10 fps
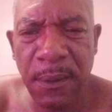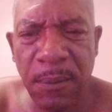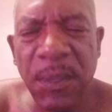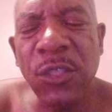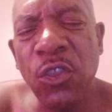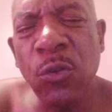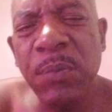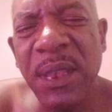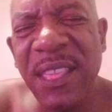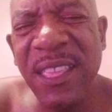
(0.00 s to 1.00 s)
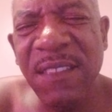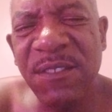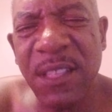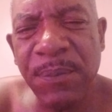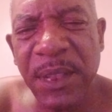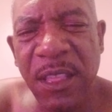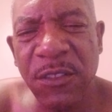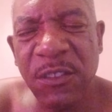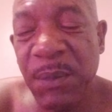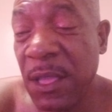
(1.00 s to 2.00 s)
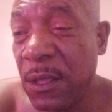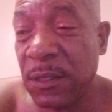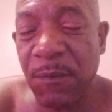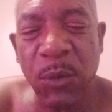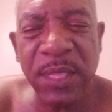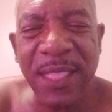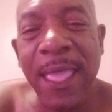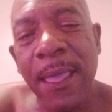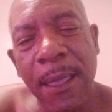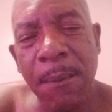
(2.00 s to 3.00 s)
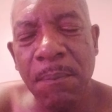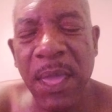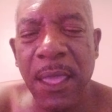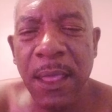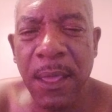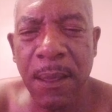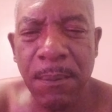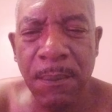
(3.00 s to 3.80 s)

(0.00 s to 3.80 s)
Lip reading: But you believe something else because of what they made up